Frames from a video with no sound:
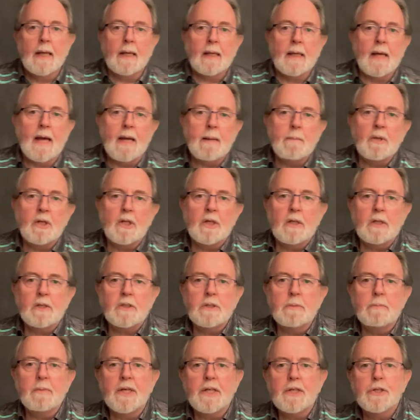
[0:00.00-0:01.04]
came along
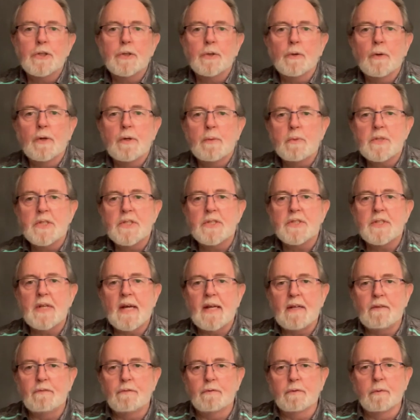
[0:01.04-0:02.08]
to make sure I was
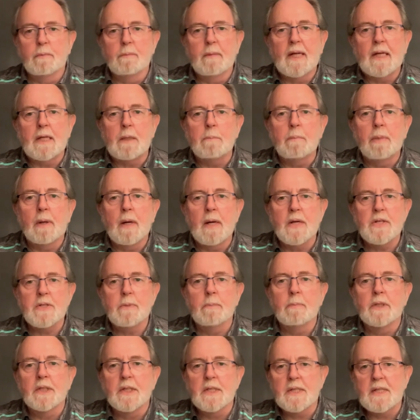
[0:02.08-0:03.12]
safe from any
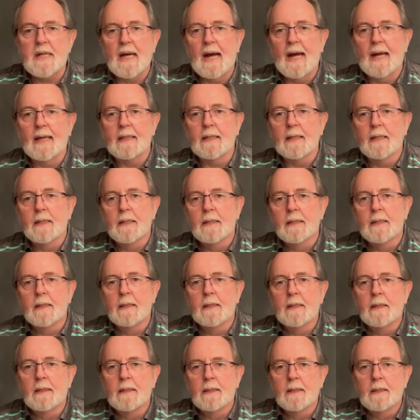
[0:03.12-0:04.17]
possible attack.
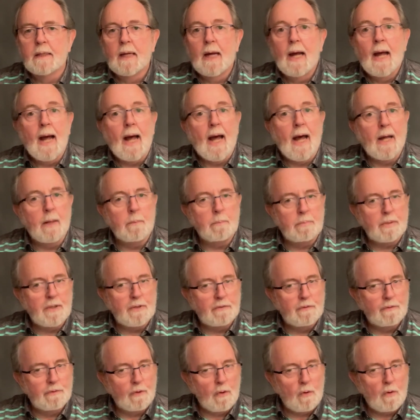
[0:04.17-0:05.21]
And
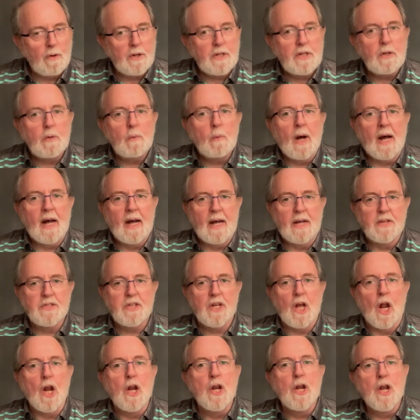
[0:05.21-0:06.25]
before you
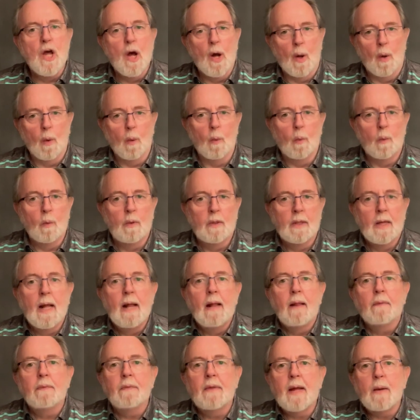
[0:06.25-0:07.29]
ask, no,
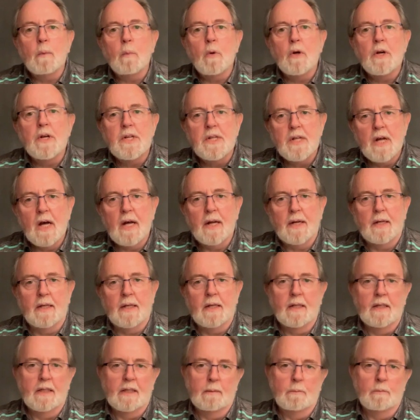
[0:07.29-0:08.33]
they were not
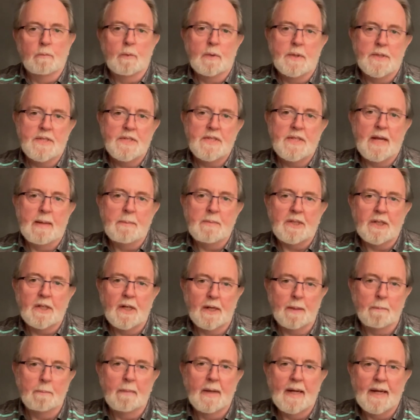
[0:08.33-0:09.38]
armed with
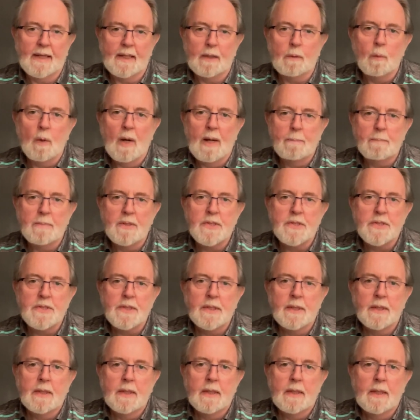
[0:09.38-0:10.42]
semi-automatic weapons,
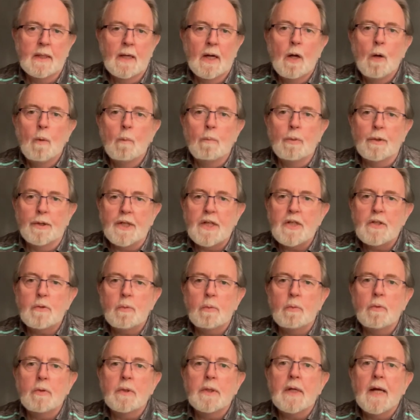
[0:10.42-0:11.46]
but each
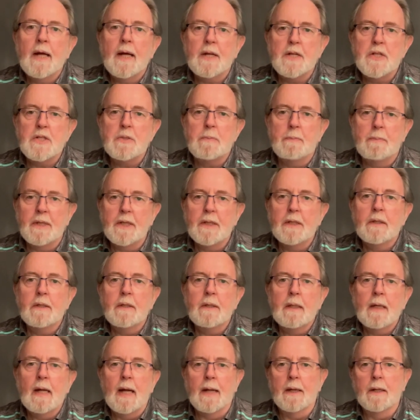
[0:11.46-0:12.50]
one had a spear
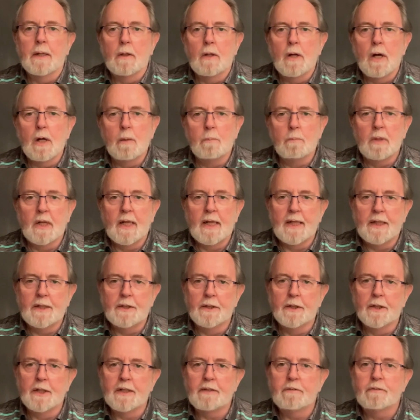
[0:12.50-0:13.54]
and a long blade
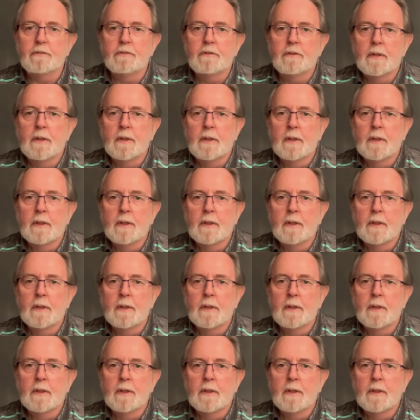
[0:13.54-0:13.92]
knife.